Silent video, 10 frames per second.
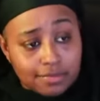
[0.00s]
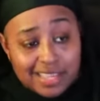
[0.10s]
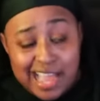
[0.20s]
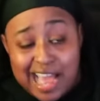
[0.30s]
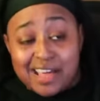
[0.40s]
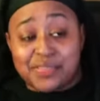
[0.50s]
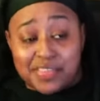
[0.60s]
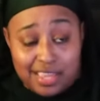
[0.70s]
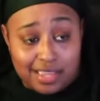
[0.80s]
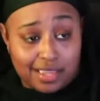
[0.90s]
I
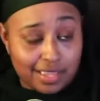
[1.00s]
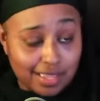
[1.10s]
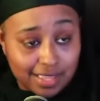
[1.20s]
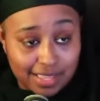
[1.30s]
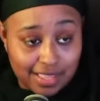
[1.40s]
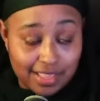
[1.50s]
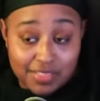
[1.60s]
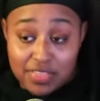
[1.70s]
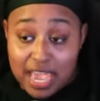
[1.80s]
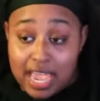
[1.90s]
think
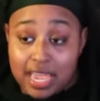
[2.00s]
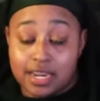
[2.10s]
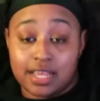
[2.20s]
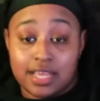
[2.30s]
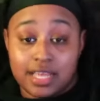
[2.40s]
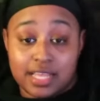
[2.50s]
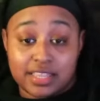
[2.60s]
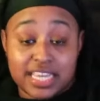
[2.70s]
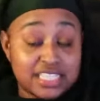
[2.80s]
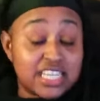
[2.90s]
that
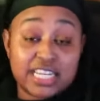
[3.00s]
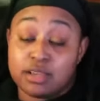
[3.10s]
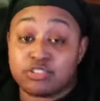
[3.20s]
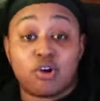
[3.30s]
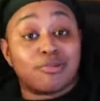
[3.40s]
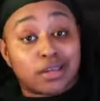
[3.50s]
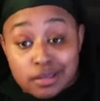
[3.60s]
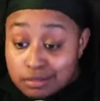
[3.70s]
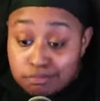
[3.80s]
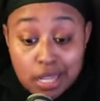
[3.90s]
they said they was going to get
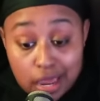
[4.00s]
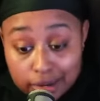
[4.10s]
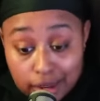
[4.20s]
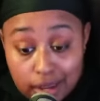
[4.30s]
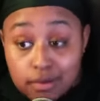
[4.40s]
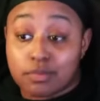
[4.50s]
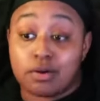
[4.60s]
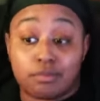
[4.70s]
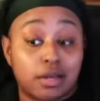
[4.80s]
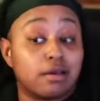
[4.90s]
his black ass
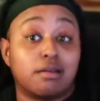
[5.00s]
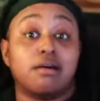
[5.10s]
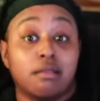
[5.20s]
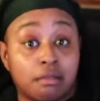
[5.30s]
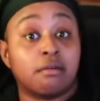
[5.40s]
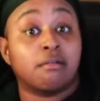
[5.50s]
one way or the other.